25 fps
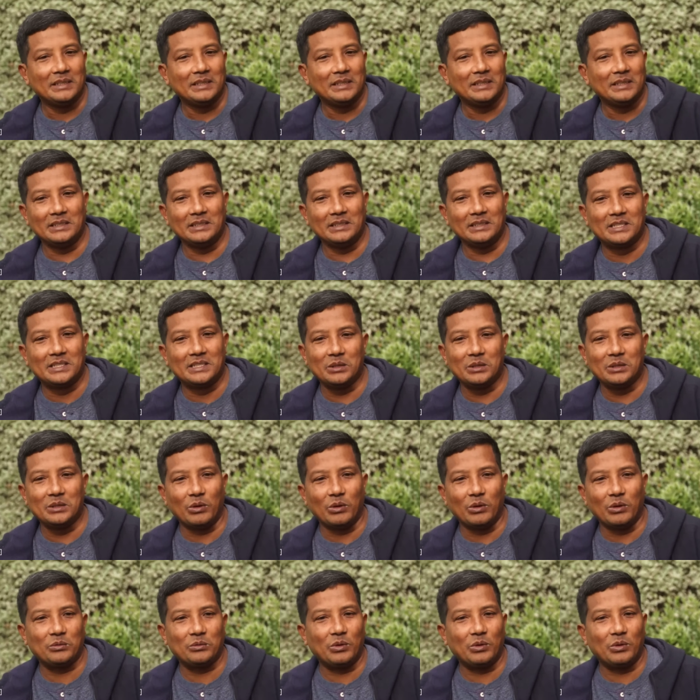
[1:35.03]
and see
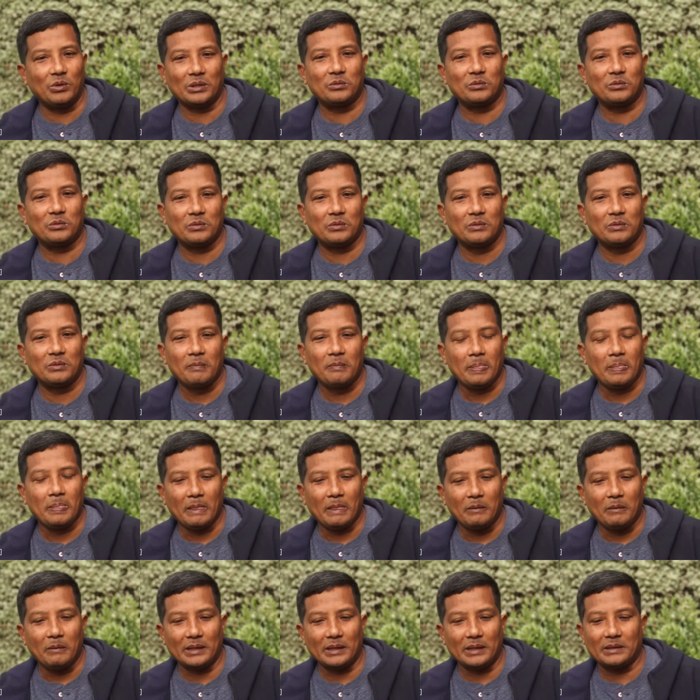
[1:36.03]
what what
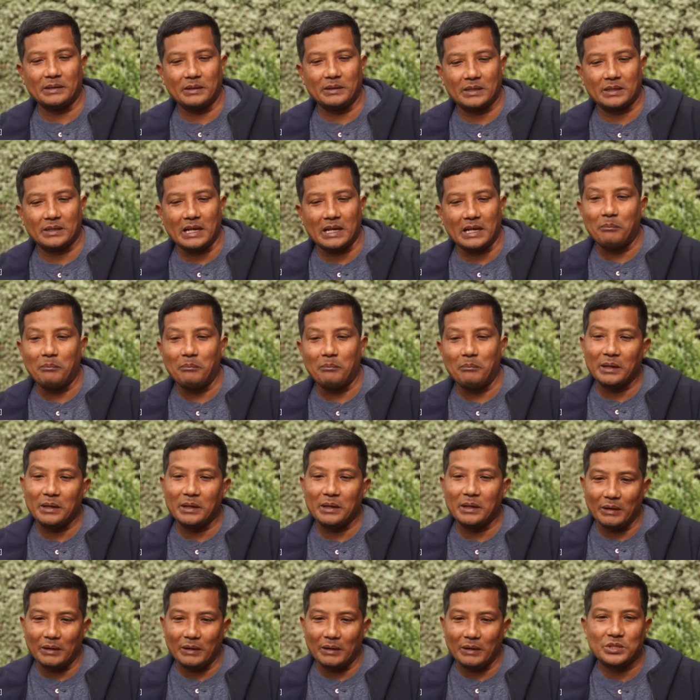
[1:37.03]
what
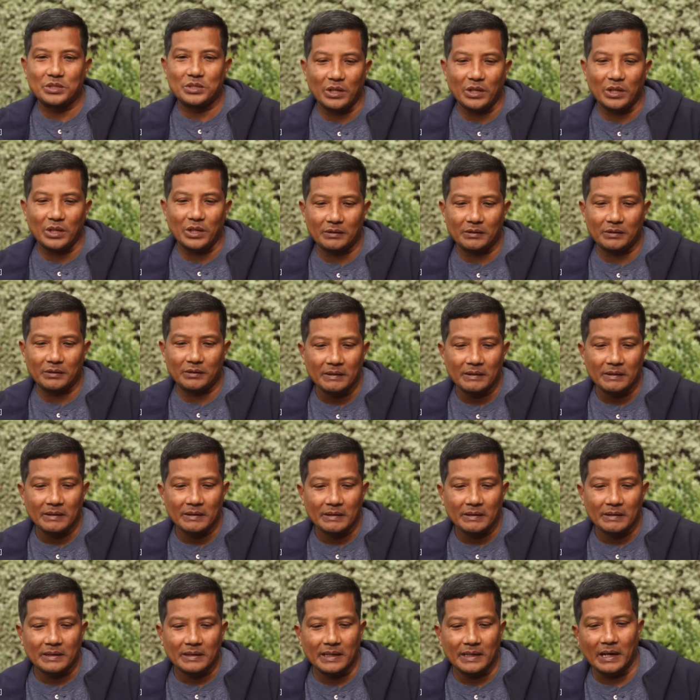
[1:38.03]
campaign we have to start
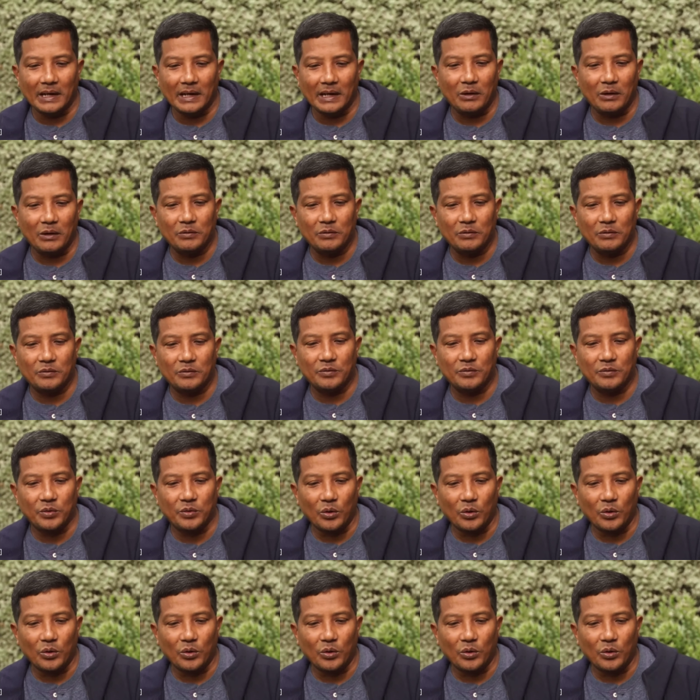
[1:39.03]
now
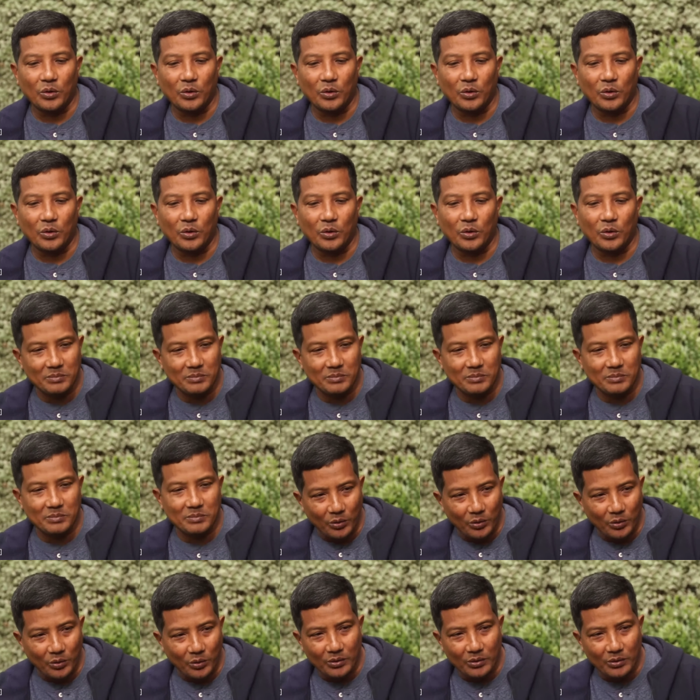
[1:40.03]
for at least
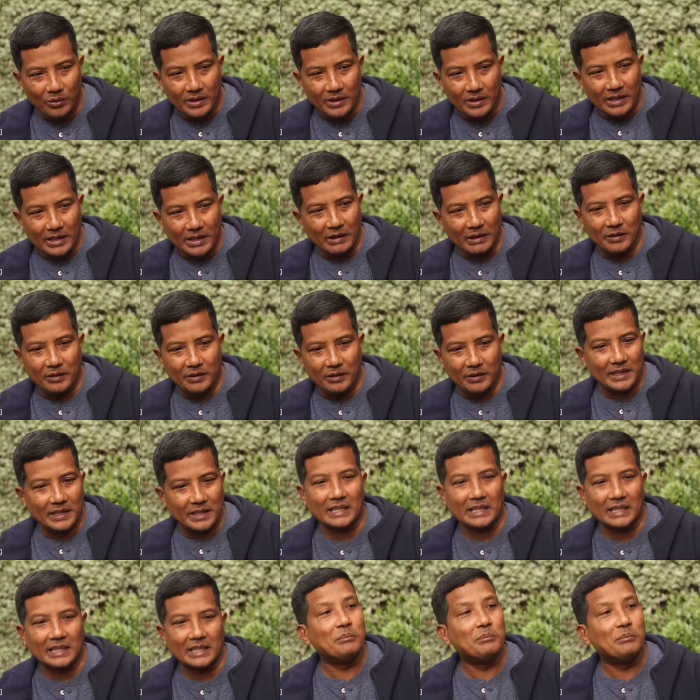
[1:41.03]
before
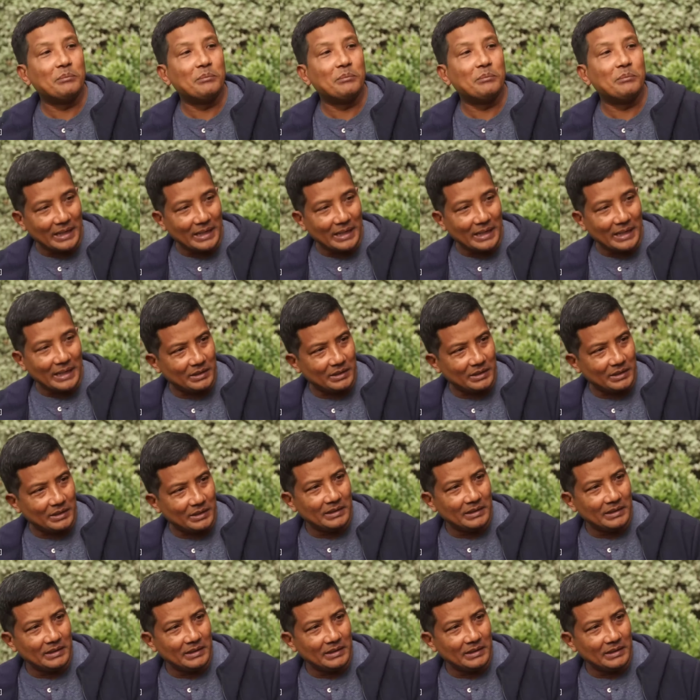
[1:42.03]
everything get implemented.